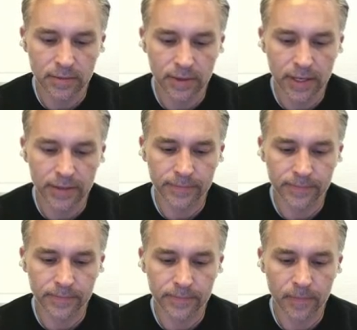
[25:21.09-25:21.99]
Right.
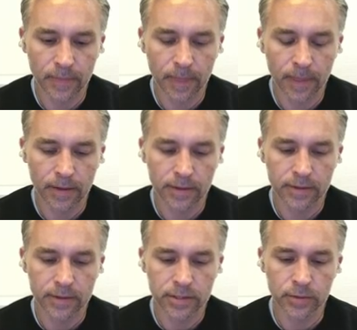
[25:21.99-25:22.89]

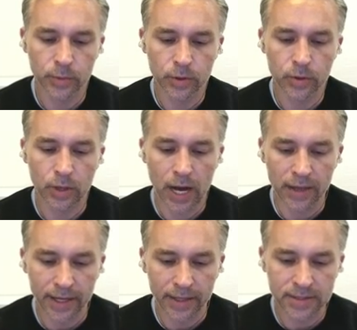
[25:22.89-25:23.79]
Super cool. I
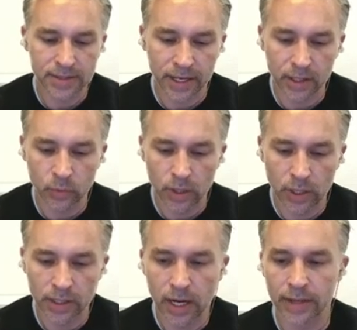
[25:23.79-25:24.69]
like the second
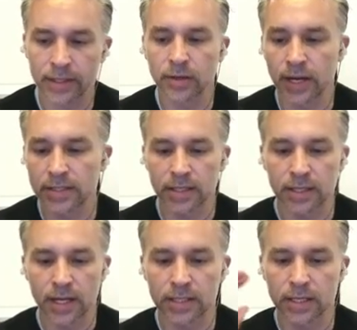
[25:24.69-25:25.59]
one. I think you guys get
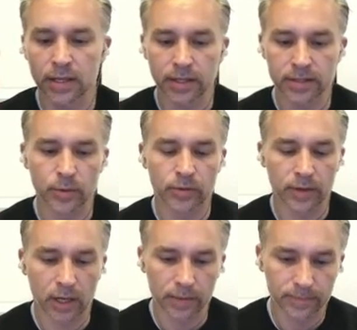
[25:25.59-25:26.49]
the idea. Let's move
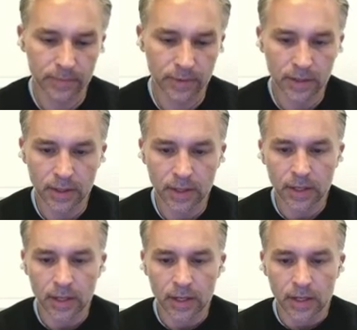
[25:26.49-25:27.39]
on.
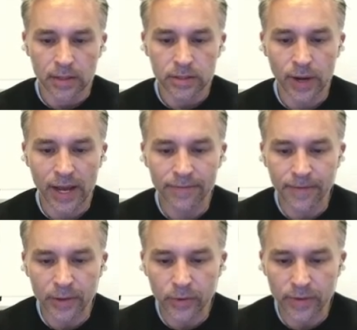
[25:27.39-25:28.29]
So have
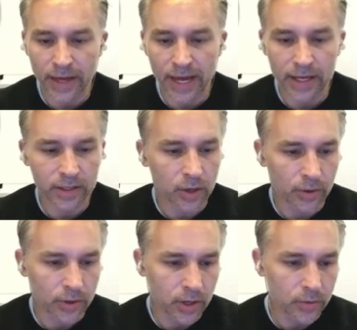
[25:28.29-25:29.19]
fun with that.
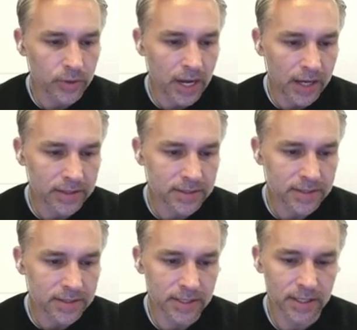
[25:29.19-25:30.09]
Go go nuts,